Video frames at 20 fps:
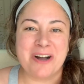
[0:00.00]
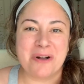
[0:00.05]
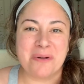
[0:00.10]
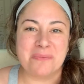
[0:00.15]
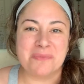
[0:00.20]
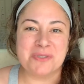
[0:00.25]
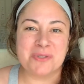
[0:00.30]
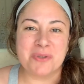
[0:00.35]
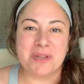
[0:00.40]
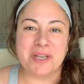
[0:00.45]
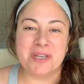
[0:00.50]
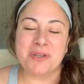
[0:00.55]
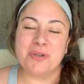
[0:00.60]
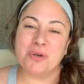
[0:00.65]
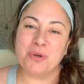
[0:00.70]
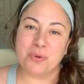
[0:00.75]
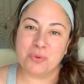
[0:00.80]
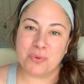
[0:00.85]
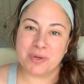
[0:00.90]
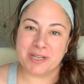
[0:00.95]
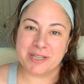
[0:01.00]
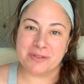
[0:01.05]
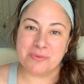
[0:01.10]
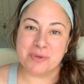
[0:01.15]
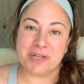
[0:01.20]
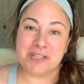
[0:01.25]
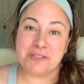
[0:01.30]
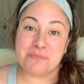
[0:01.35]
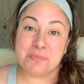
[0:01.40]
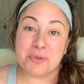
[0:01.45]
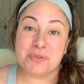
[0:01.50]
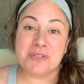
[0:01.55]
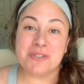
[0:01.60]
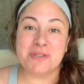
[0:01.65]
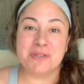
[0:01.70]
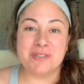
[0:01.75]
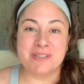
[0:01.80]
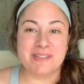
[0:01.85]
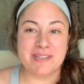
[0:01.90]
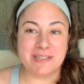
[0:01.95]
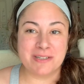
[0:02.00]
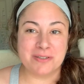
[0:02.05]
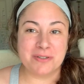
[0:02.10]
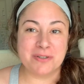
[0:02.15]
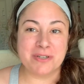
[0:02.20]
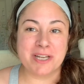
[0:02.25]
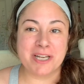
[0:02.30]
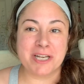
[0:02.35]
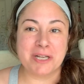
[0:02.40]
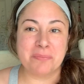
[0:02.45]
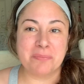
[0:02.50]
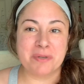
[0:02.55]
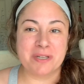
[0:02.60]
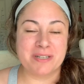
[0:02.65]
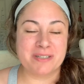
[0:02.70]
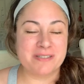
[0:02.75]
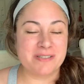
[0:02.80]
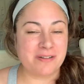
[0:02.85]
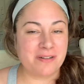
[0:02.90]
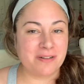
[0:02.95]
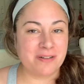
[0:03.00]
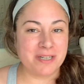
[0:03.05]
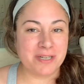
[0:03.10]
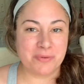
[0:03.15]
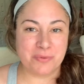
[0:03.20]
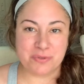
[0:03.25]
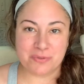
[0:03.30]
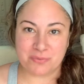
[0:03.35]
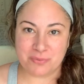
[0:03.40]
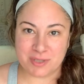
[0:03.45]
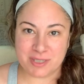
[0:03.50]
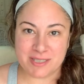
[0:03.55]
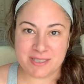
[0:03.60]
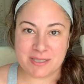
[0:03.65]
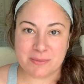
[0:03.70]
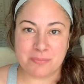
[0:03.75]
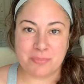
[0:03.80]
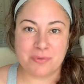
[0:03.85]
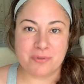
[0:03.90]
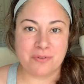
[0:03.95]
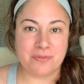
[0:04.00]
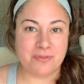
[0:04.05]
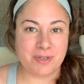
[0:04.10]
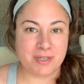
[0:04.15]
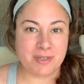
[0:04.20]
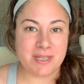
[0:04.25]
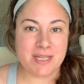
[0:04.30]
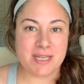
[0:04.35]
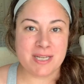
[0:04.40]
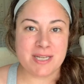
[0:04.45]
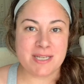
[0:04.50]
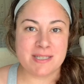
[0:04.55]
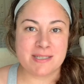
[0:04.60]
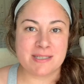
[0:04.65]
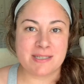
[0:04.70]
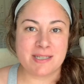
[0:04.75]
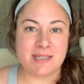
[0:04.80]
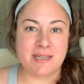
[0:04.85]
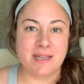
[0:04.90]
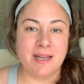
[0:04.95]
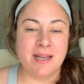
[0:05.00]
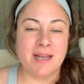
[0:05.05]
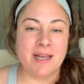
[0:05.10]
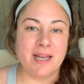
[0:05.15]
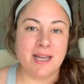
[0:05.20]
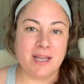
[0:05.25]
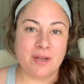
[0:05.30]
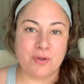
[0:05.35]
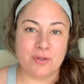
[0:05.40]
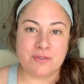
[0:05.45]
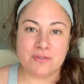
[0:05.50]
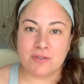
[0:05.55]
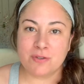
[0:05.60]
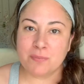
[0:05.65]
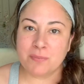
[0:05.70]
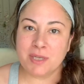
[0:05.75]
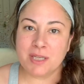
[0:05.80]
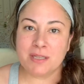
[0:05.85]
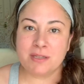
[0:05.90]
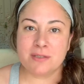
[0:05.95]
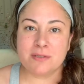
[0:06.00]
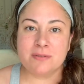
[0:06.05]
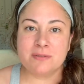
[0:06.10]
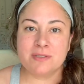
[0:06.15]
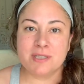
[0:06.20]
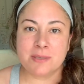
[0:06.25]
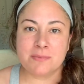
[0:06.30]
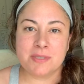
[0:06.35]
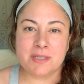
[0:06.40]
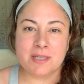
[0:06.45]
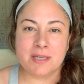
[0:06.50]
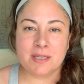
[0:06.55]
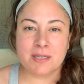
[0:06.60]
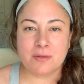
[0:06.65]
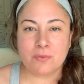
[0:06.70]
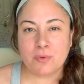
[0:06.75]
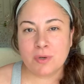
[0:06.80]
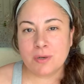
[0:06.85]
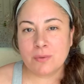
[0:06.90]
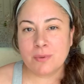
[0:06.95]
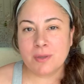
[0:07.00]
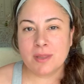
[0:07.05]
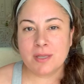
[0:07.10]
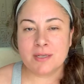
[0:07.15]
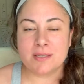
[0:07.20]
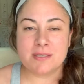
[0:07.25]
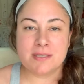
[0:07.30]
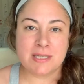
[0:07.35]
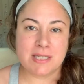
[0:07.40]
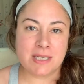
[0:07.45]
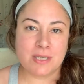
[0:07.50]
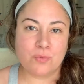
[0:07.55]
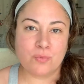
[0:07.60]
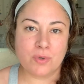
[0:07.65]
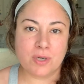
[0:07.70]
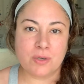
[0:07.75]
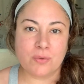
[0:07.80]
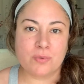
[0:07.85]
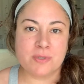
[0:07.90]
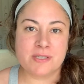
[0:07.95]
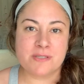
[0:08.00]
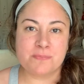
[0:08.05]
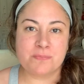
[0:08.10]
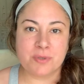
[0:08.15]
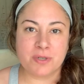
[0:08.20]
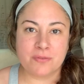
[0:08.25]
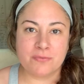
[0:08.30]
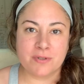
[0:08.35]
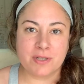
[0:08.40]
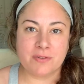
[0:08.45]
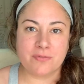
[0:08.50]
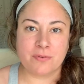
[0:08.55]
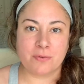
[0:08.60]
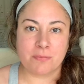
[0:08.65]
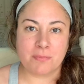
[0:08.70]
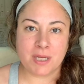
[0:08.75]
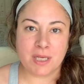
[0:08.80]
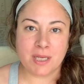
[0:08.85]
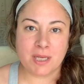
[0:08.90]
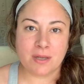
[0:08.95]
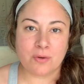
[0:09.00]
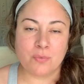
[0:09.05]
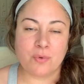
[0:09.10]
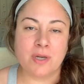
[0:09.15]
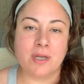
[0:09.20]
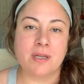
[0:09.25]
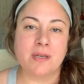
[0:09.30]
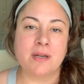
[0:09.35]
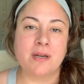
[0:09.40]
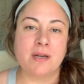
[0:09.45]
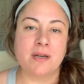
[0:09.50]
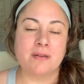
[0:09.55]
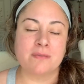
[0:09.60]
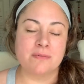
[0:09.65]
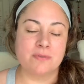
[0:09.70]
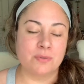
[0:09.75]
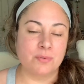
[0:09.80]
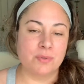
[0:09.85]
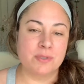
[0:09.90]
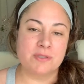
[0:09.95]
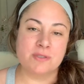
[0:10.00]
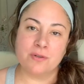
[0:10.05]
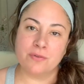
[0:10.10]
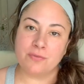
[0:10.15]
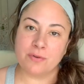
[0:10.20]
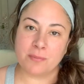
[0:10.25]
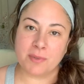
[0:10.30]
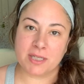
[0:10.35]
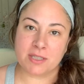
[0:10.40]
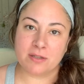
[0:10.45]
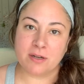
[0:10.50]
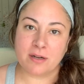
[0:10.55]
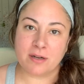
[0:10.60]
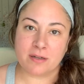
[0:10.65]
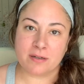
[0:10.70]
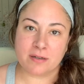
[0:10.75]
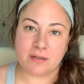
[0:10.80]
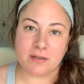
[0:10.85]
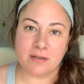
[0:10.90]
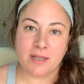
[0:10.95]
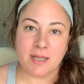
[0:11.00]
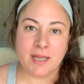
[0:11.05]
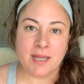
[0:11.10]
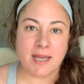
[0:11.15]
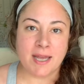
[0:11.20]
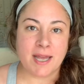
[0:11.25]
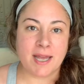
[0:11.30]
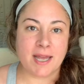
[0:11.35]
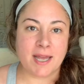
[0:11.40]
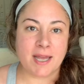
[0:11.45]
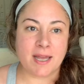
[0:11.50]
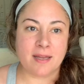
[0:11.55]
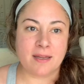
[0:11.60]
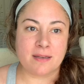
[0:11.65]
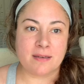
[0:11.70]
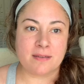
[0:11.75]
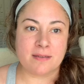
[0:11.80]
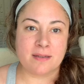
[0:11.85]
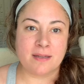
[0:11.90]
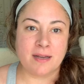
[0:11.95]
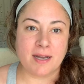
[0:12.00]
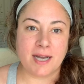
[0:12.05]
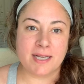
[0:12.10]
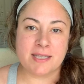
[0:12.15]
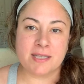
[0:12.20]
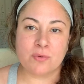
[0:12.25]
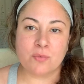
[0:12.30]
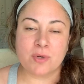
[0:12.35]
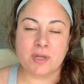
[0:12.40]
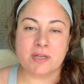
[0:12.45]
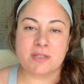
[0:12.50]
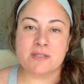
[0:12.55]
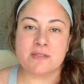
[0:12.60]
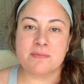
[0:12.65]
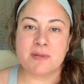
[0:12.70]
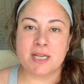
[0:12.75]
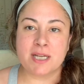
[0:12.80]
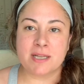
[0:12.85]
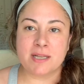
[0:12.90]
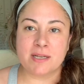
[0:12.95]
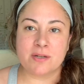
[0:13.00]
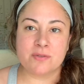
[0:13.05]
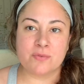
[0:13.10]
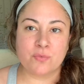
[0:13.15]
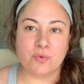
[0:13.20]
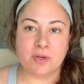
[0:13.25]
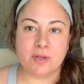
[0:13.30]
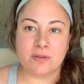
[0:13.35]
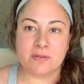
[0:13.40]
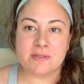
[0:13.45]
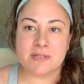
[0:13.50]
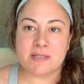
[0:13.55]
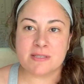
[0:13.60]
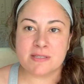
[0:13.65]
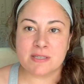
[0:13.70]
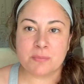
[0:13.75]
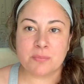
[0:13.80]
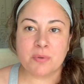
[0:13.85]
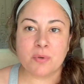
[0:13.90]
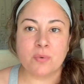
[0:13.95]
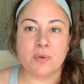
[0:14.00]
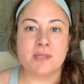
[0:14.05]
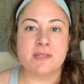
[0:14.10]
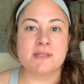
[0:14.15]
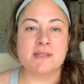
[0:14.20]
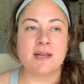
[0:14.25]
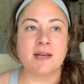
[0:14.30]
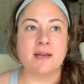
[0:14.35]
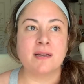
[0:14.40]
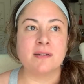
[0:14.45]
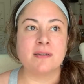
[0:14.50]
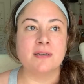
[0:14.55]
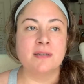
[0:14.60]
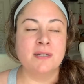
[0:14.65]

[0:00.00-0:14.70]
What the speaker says: so that you know when it's posted, you can take a look at it. But it was really simple. It was very easy. It took me a little time to kind of work with it and see what was perfect for me and what was good for my daughter. And I didn't want to just make it like one of those simple ones that